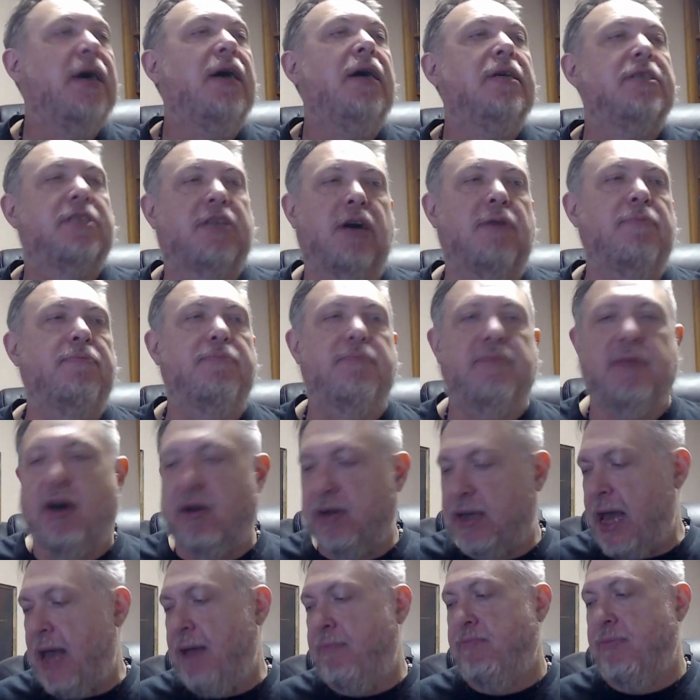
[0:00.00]
So,
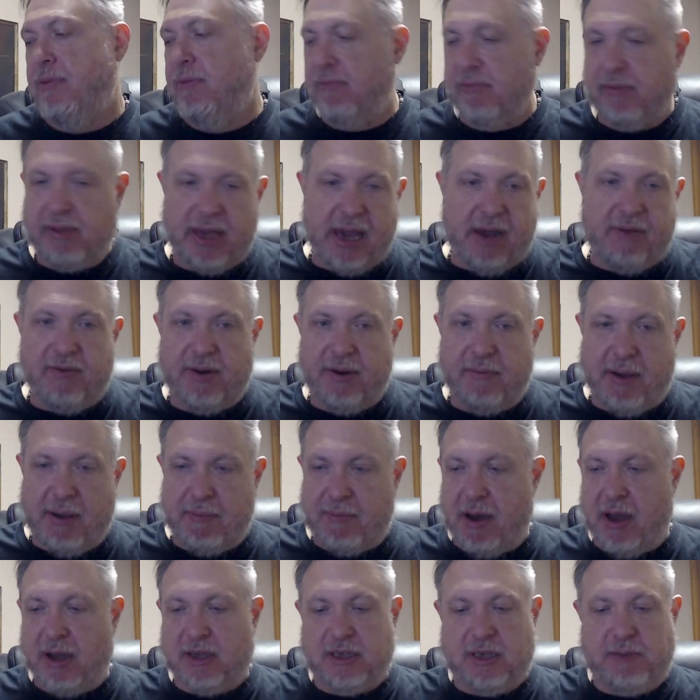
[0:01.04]
okay. Get rid of my
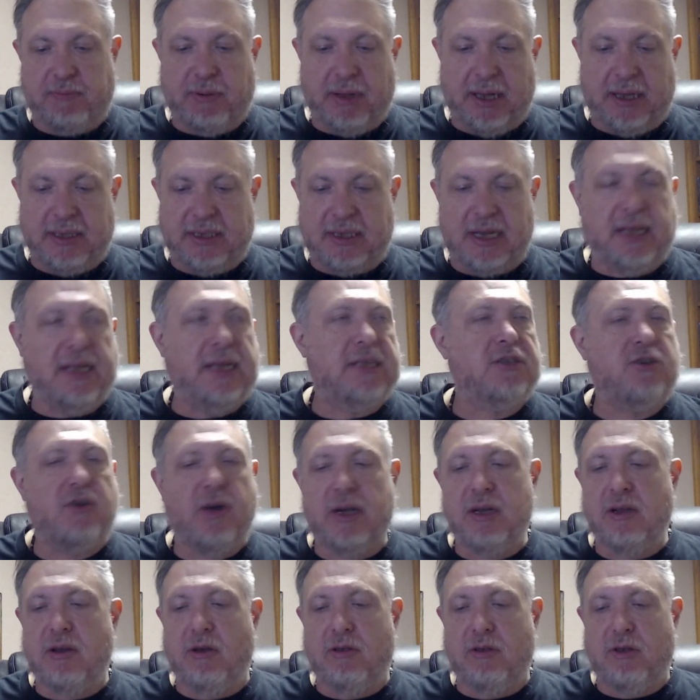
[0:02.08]
box complaints. Now let's go ahead
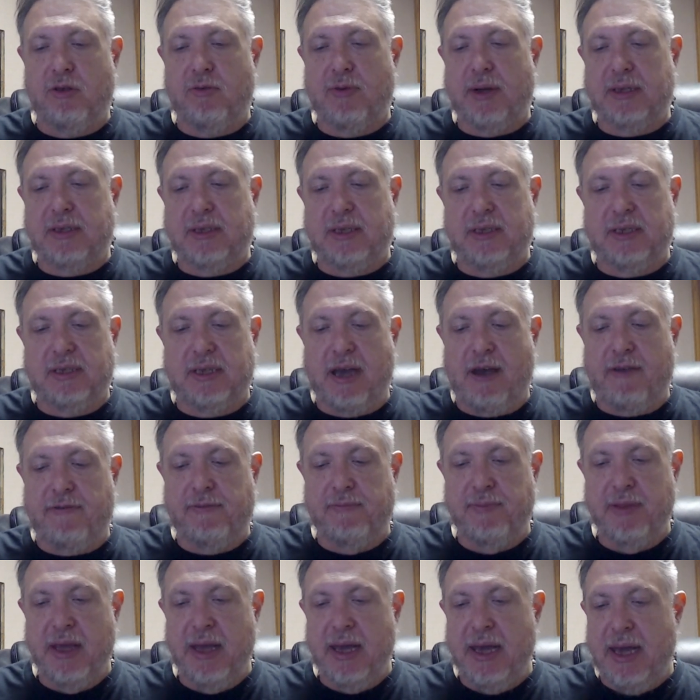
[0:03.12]
and go through the rest of the stuff
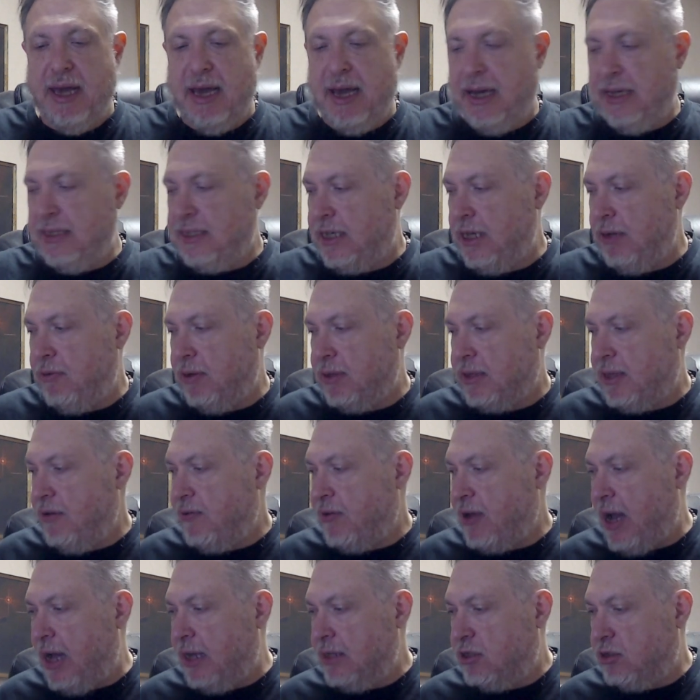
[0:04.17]
and see what they've
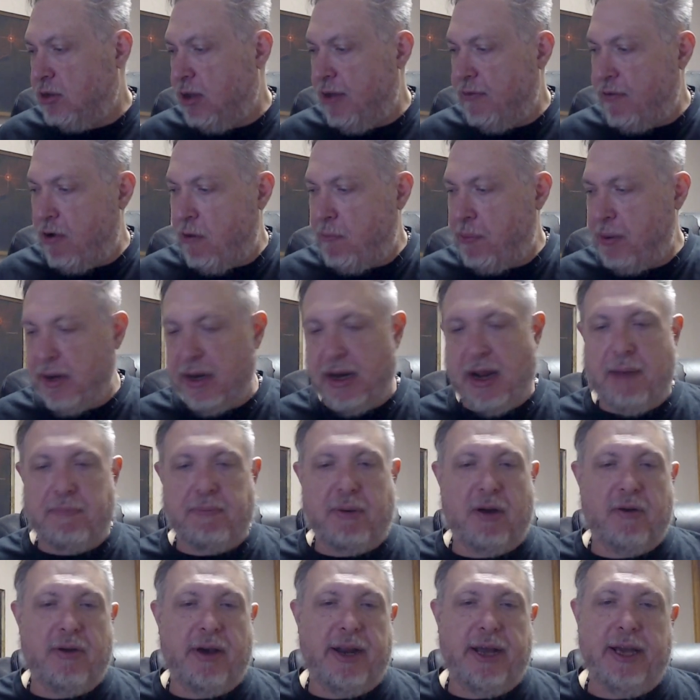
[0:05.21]
got. So I've opened it up
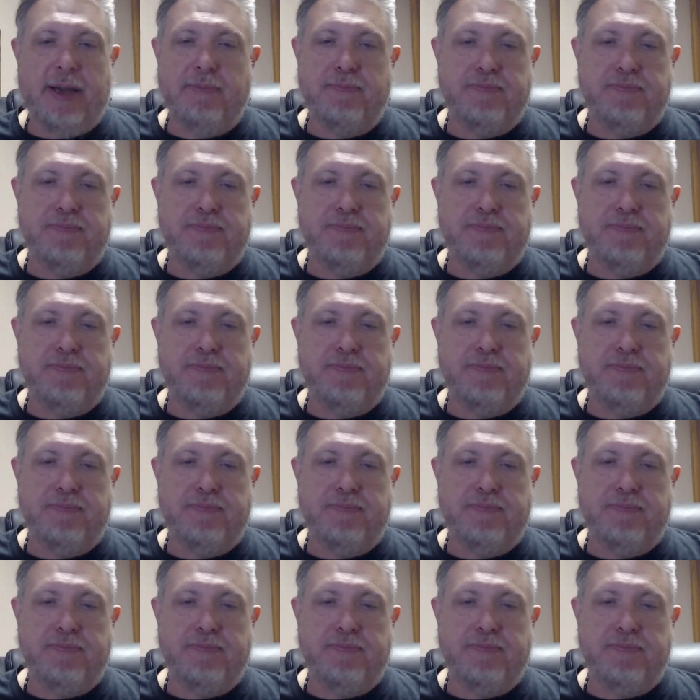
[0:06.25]
already.